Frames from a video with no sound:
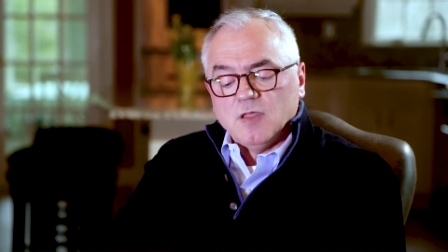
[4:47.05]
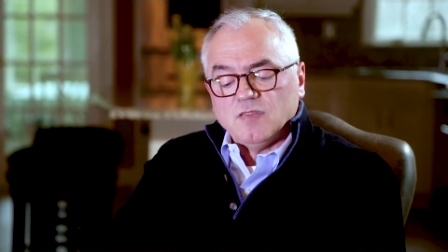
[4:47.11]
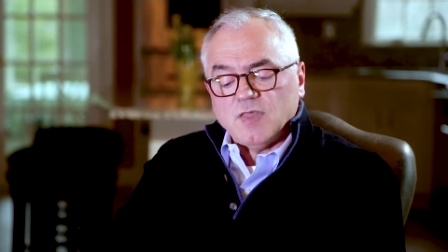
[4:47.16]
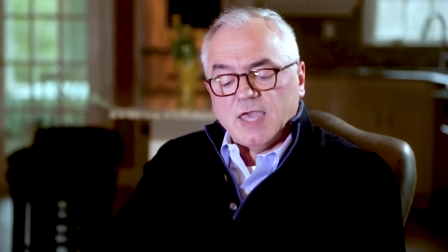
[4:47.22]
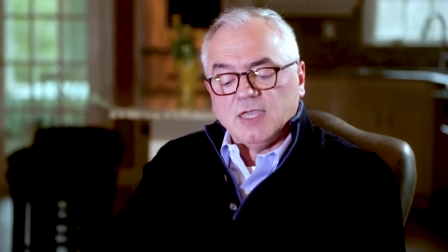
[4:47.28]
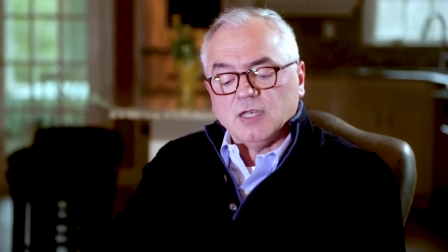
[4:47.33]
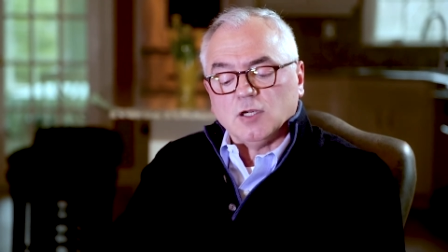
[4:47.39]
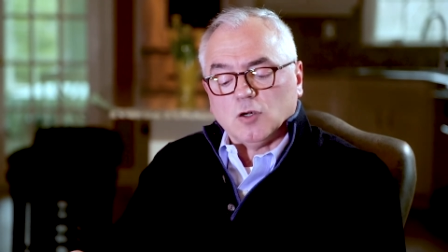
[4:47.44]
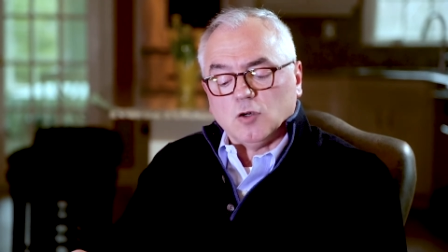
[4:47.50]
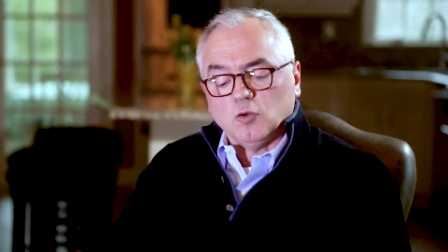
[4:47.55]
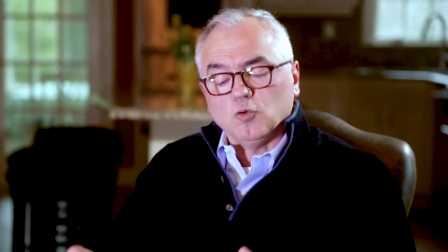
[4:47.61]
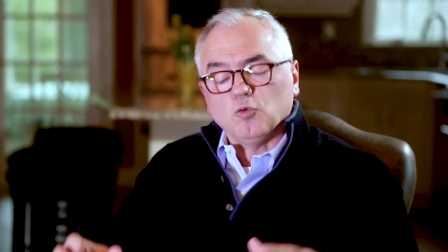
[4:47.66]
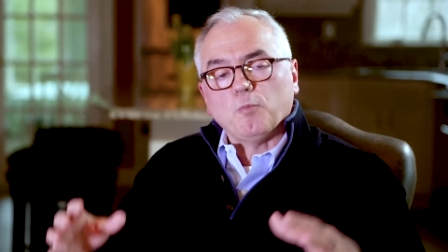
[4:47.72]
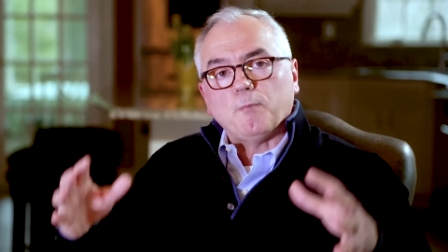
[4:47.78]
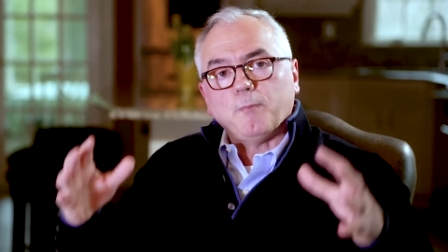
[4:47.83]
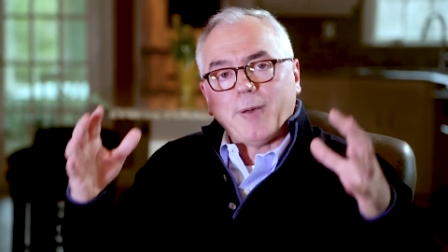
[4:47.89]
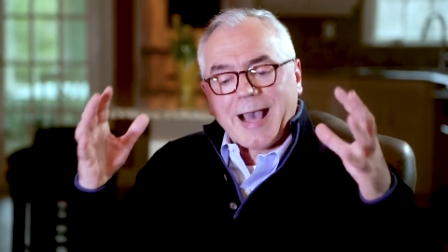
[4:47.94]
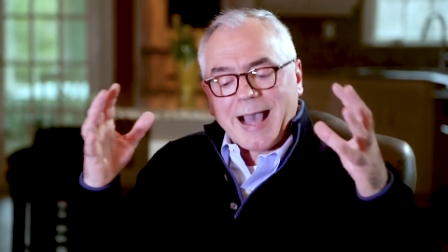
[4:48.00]
They
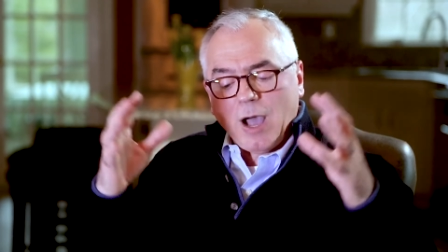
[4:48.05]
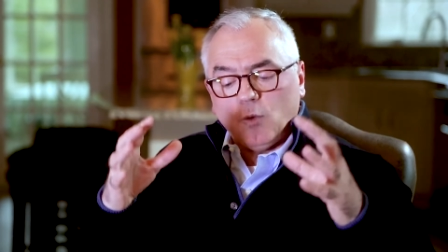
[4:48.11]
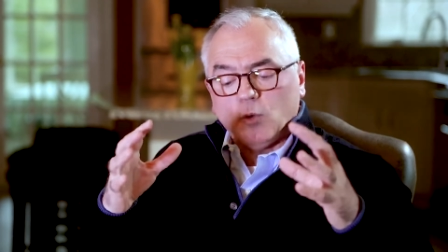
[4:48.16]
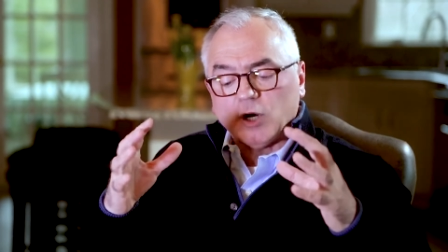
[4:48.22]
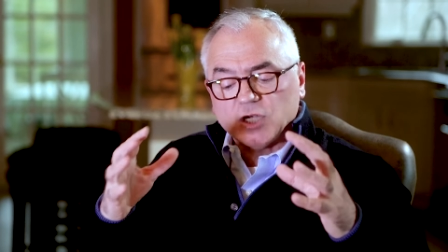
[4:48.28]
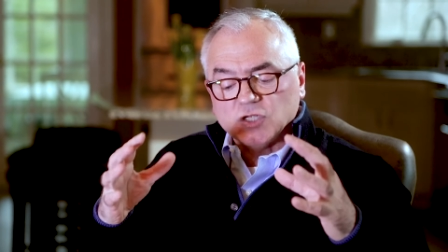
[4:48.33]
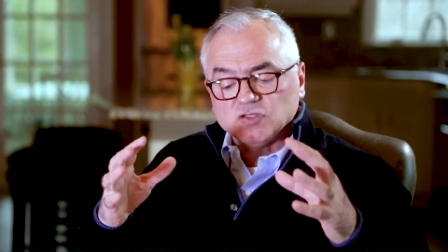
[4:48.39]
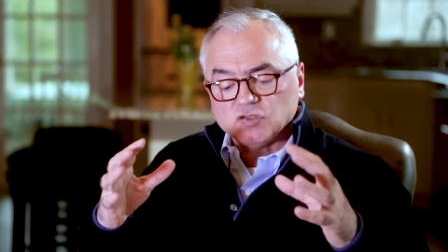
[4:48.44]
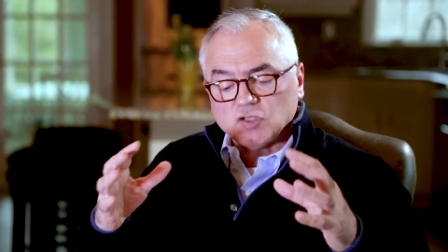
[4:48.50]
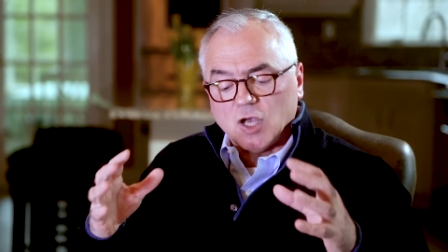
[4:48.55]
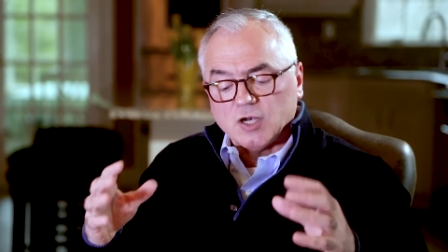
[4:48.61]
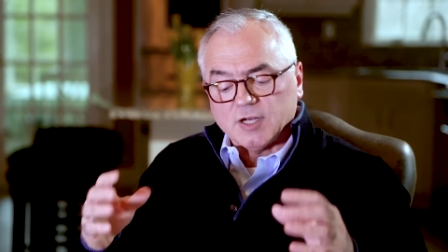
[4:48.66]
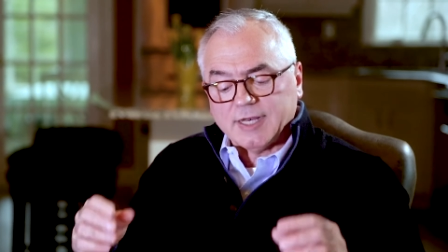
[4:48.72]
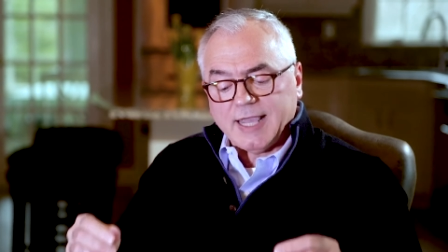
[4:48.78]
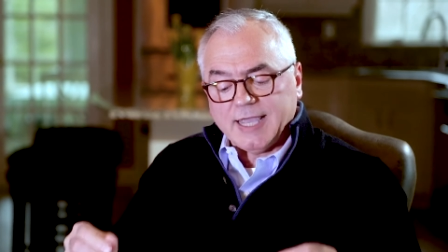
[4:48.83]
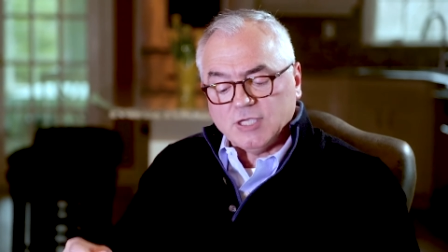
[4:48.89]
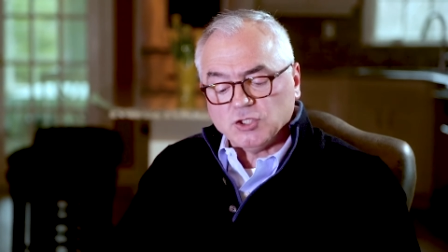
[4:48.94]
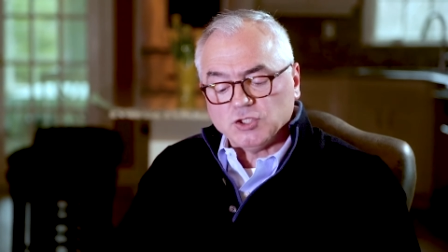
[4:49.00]
include power
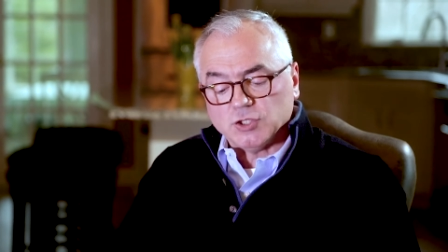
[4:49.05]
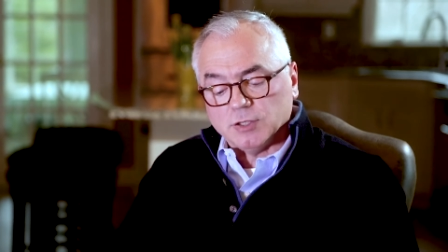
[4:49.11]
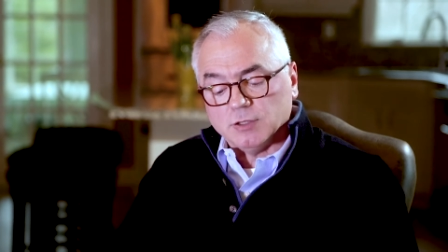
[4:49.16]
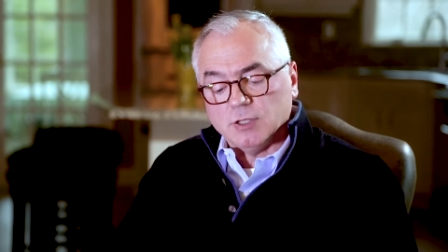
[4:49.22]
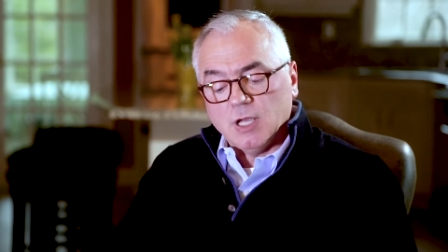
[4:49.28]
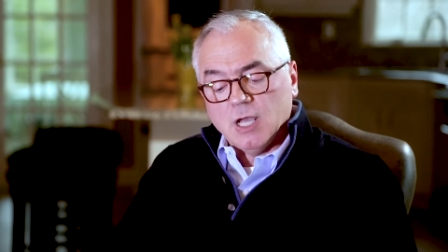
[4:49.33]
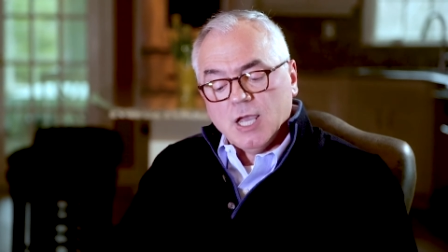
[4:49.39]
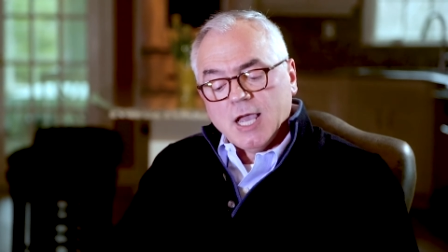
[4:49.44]
consolidation,